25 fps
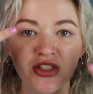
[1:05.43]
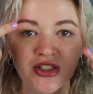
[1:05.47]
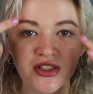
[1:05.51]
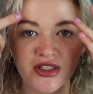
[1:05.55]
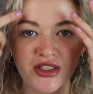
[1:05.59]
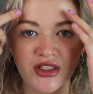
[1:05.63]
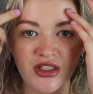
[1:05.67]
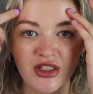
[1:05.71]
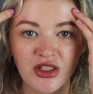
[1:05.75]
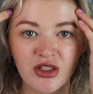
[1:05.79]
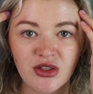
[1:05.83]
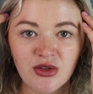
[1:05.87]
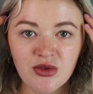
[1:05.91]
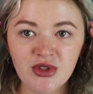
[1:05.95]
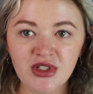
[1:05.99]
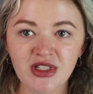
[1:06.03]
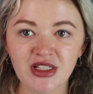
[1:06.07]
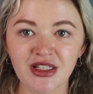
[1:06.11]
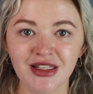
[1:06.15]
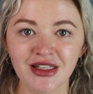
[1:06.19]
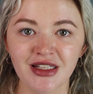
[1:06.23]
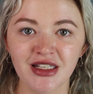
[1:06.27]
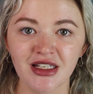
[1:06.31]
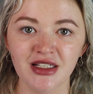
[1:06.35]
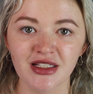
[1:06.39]
just gonna use
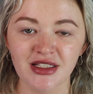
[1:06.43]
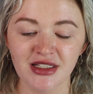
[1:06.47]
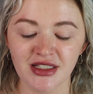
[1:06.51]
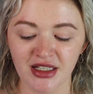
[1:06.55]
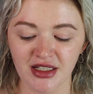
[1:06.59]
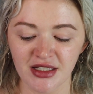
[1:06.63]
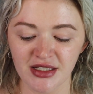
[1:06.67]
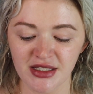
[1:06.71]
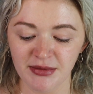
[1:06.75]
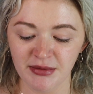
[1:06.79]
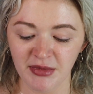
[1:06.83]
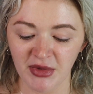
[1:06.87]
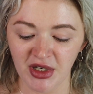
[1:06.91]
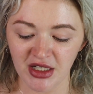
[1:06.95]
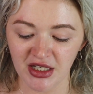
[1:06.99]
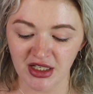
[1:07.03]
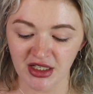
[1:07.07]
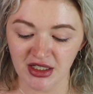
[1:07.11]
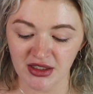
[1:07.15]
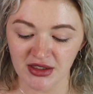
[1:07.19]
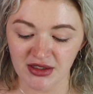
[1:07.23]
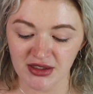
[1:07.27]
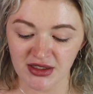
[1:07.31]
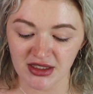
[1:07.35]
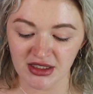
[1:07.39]
this as my
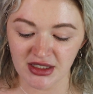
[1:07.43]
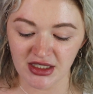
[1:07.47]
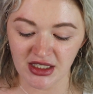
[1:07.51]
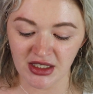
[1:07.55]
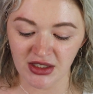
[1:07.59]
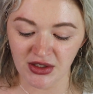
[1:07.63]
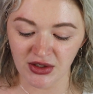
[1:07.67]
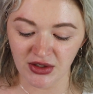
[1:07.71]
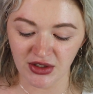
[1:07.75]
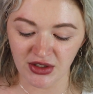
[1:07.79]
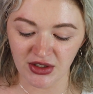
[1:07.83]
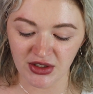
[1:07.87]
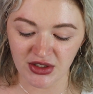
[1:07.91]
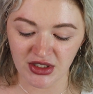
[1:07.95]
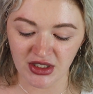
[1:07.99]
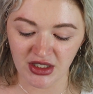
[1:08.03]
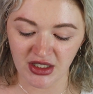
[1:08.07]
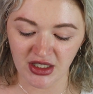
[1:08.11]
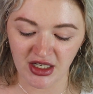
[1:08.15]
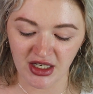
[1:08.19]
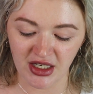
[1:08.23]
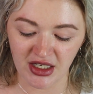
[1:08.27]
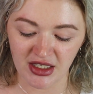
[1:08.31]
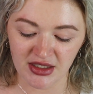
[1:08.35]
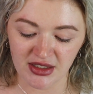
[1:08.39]
concealer
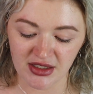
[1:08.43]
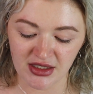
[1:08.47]
today.